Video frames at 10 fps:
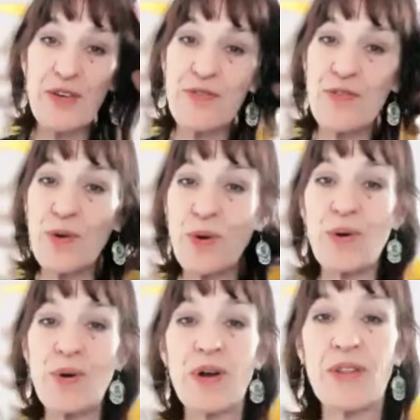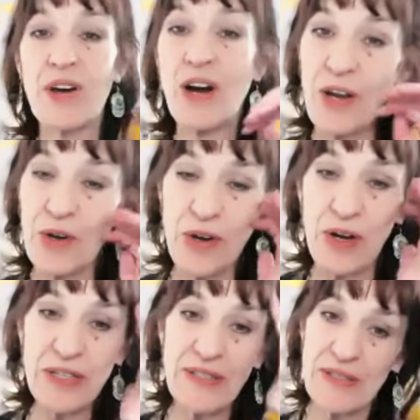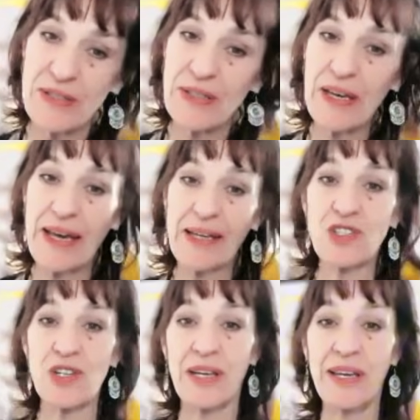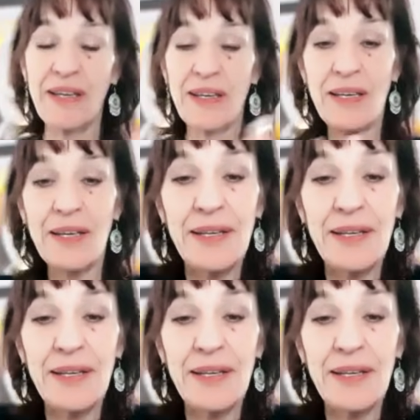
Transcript: for the Holocaust. Actually,